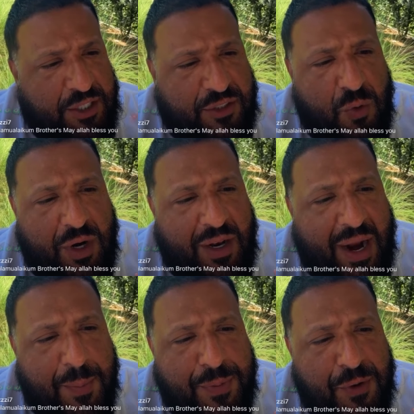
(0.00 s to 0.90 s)
Just doing a
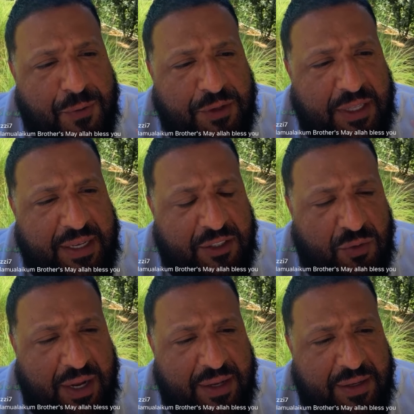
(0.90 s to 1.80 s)
lot of beautiful
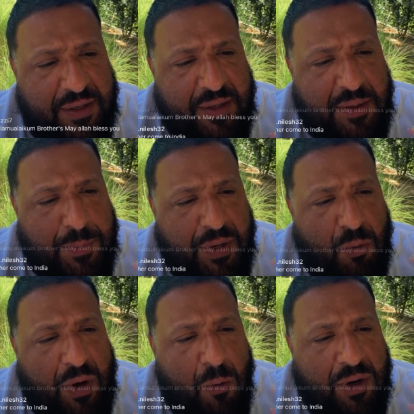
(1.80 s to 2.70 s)
things, right?
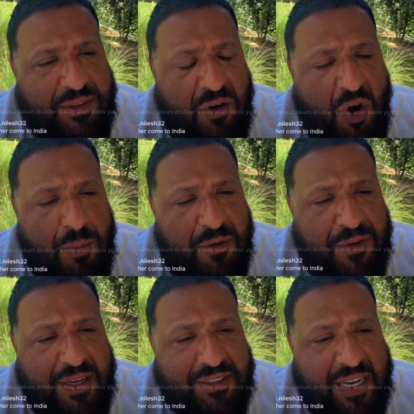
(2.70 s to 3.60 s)
But what I want to tell all my
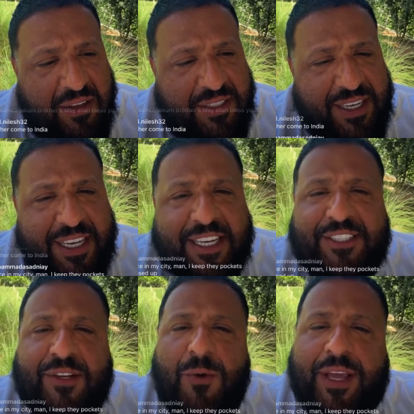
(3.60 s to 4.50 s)
fans out there,
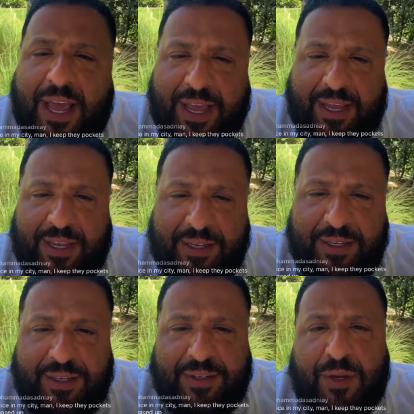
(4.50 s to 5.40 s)
it's okay
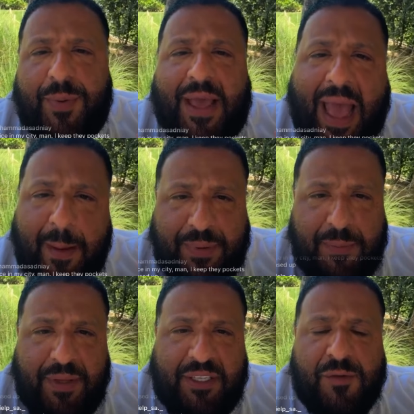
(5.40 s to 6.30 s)
to be
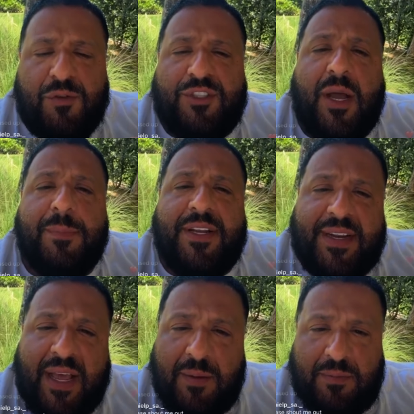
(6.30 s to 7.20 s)
happy, because if it was up to
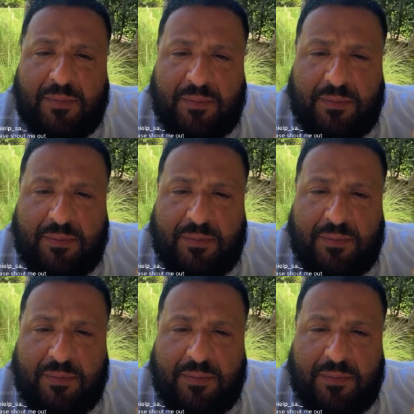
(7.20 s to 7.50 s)
them,